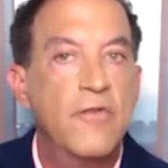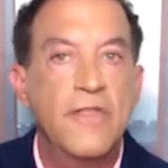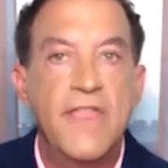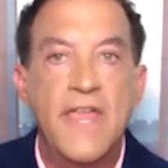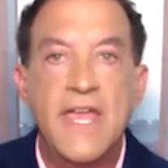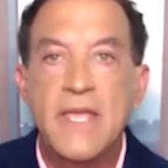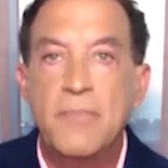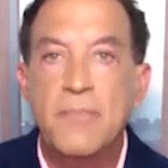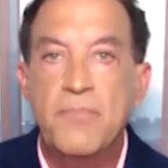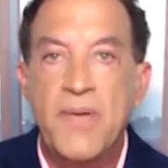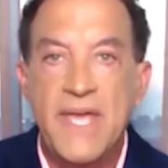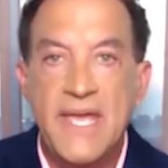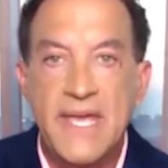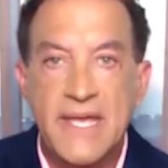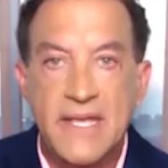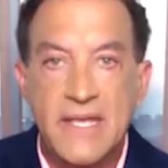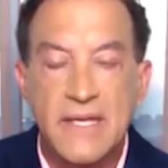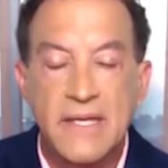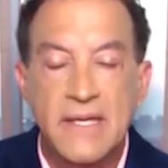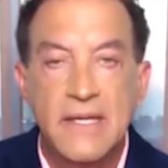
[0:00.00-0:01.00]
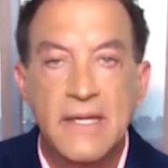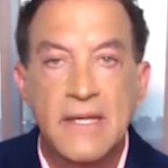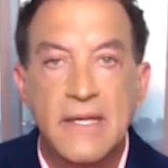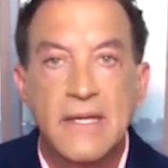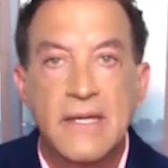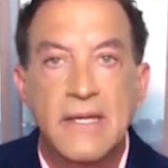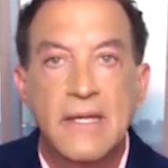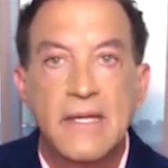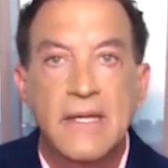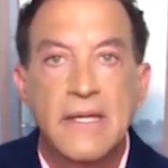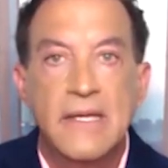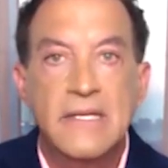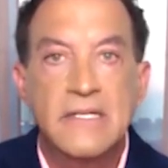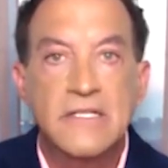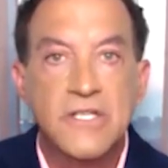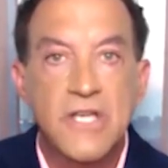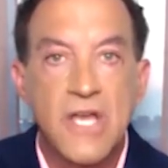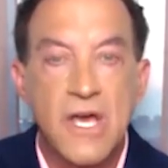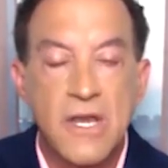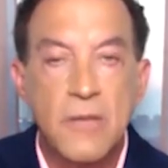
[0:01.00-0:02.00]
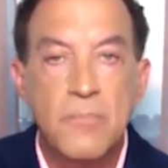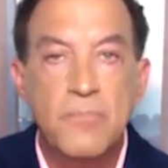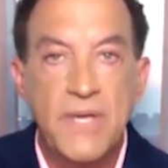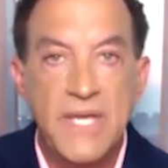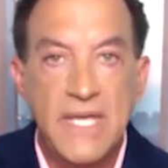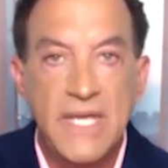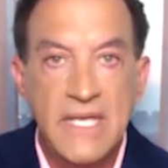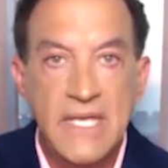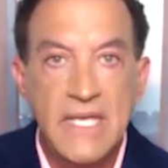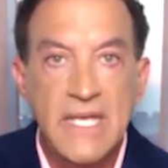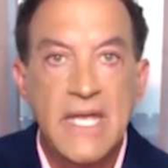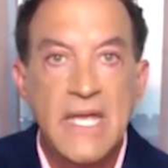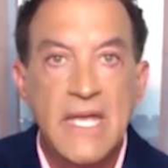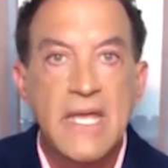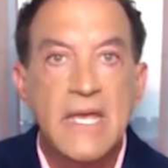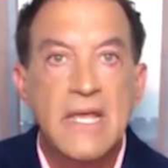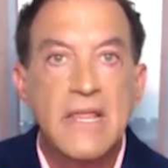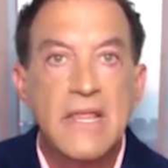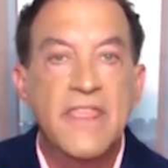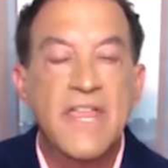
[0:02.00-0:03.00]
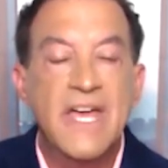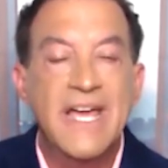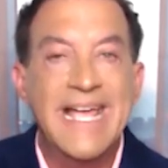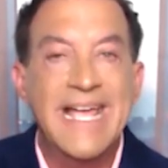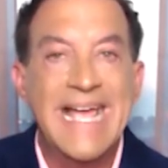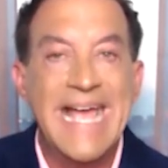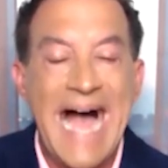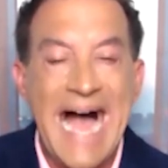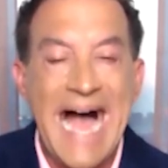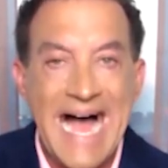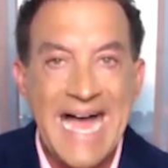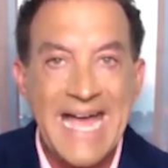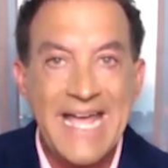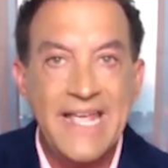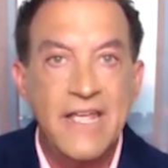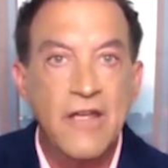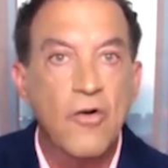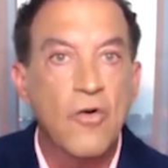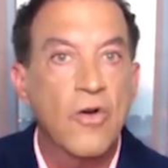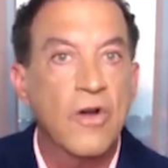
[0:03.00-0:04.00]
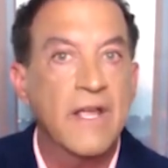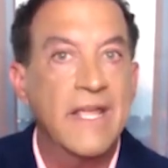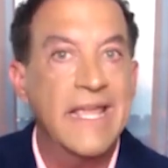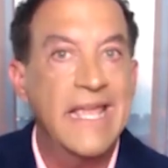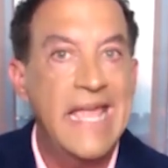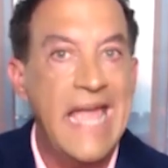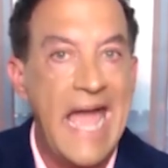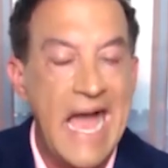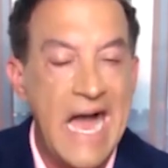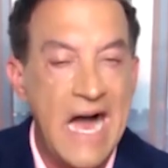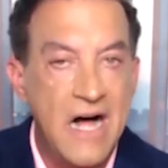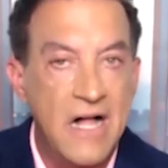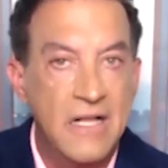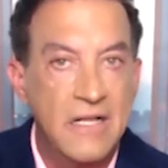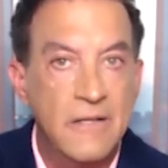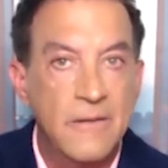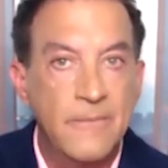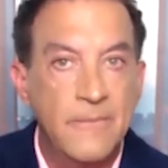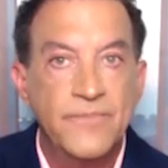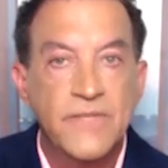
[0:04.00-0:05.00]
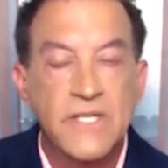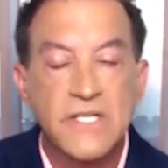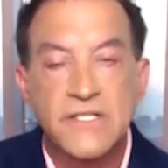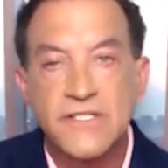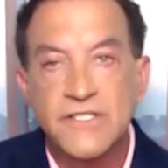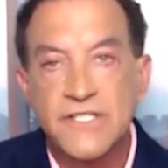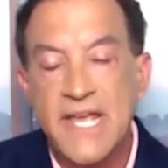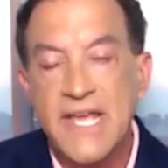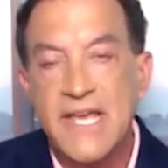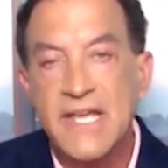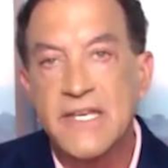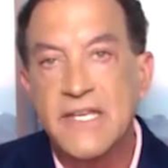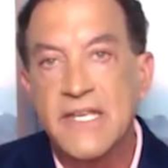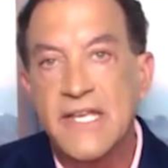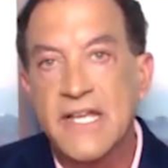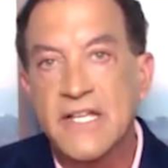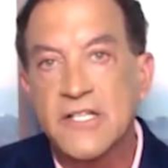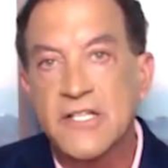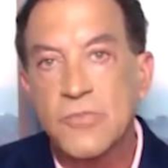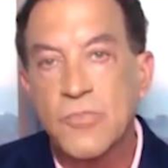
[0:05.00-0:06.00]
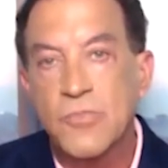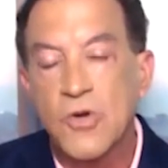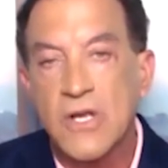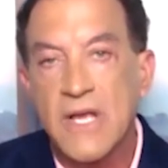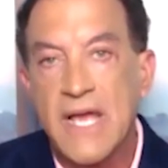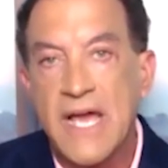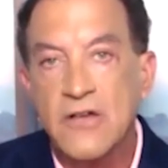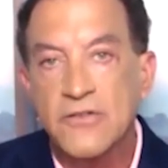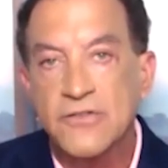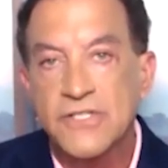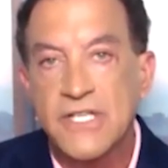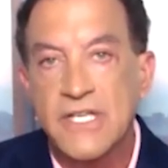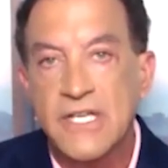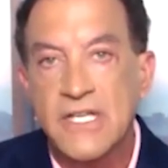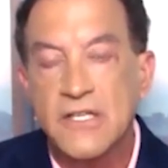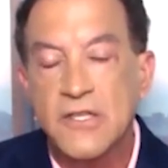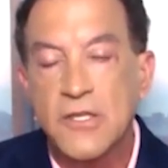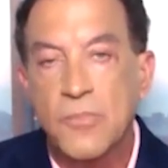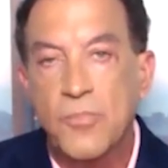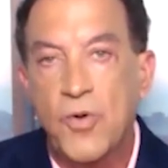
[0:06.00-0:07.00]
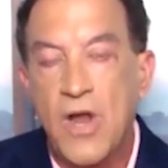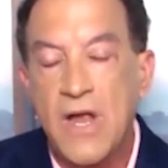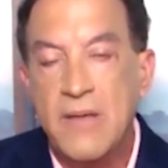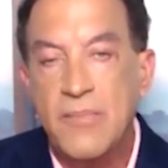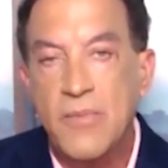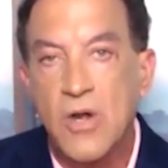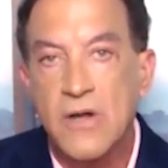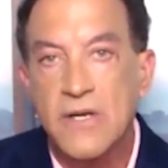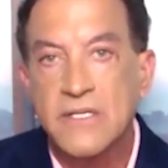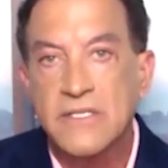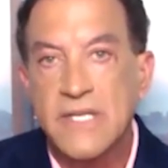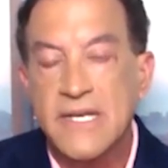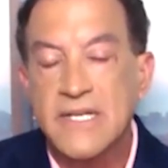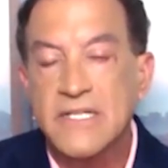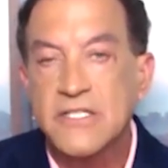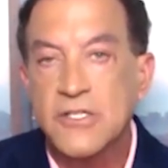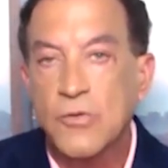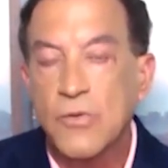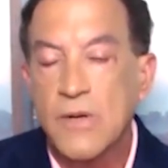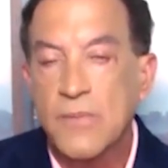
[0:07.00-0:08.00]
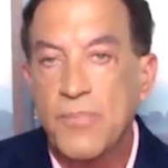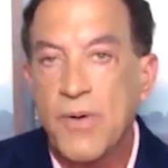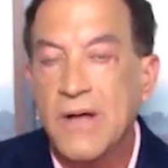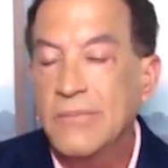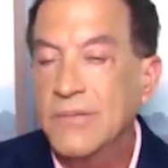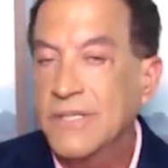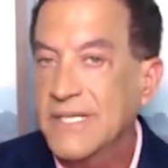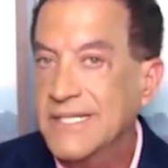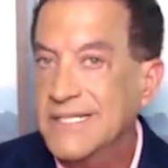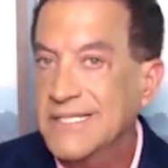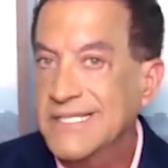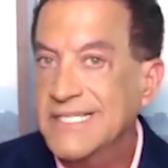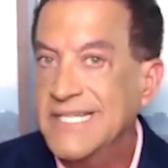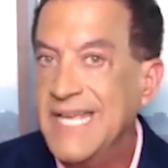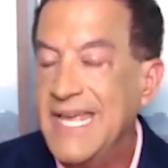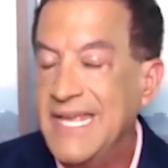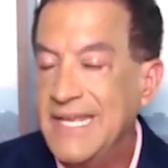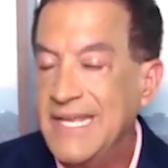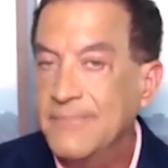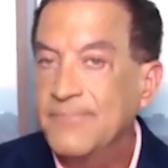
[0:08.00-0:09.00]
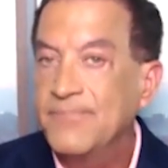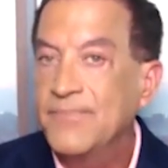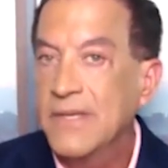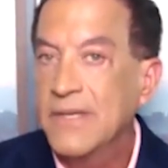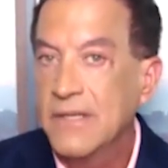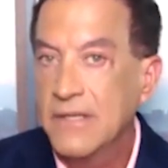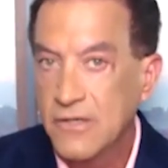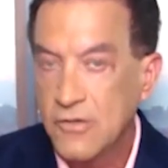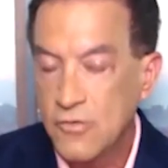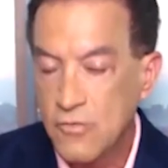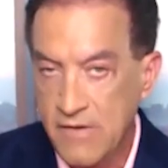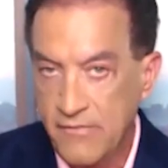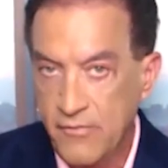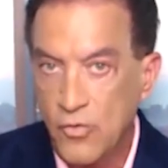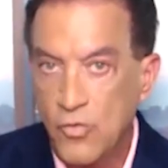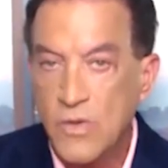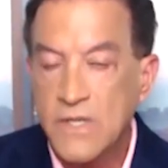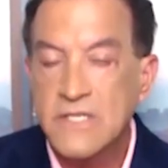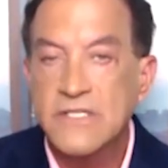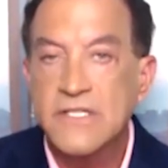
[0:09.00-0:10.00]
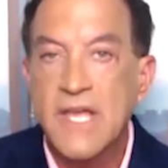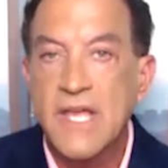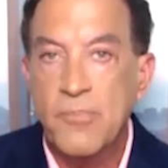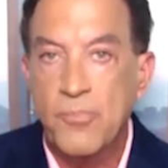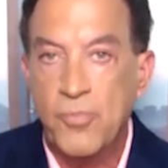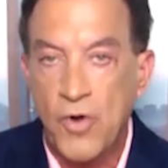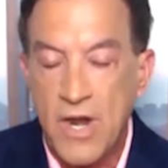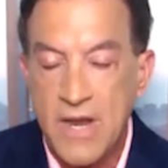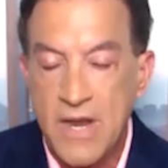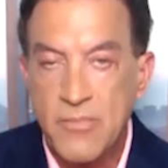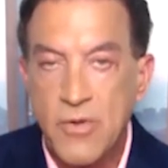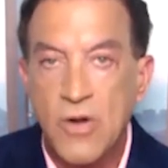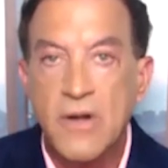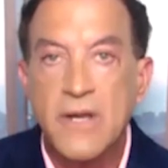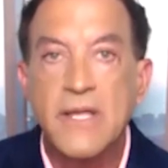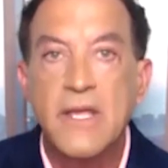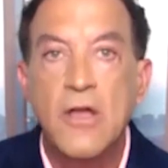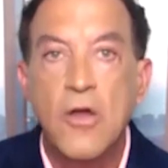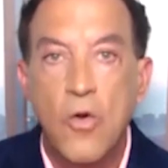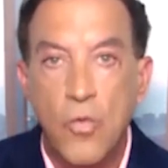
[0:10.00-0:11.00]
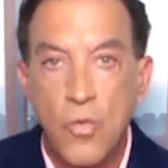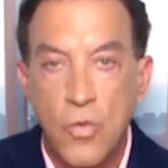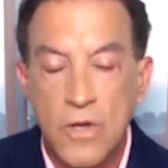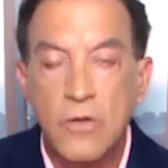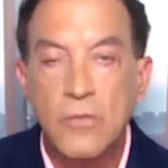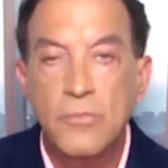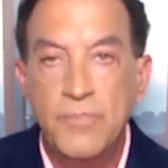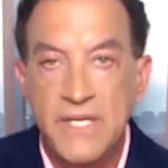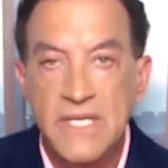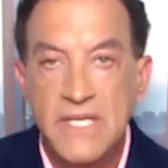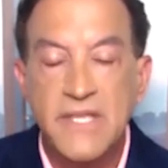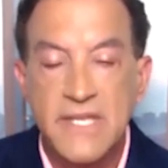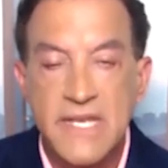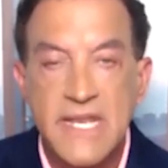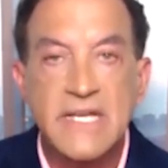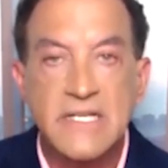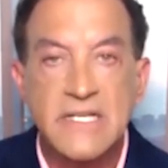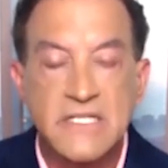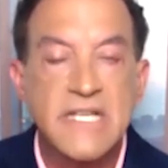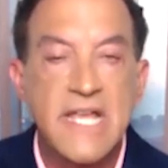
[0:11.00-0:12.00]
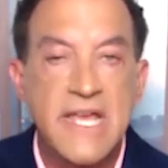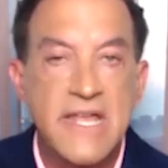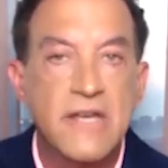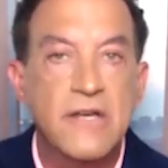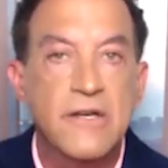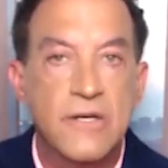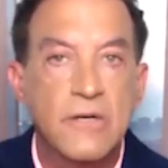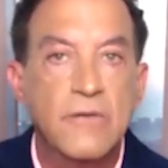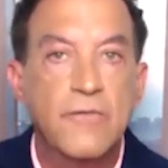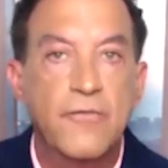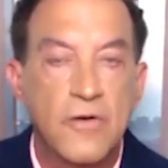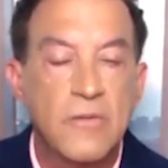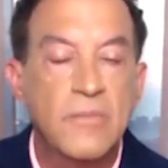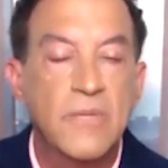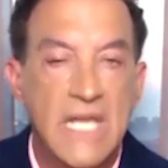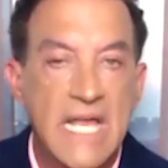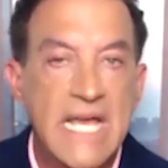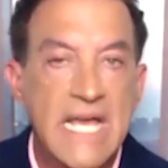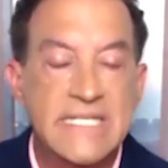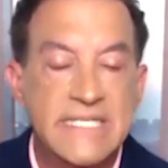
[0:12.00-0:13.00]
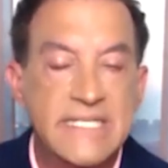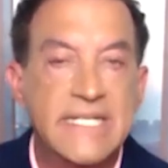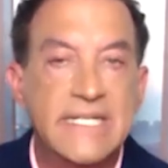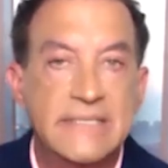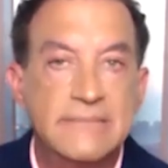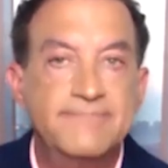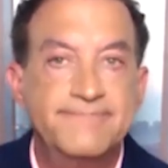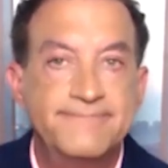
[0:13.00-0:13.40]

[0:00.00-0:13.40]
they pick is going to be the guy or gal to stand against Murkowski in the primaries. And it's a Republican state. Whoever wins that primary will be the next senator from Alaska.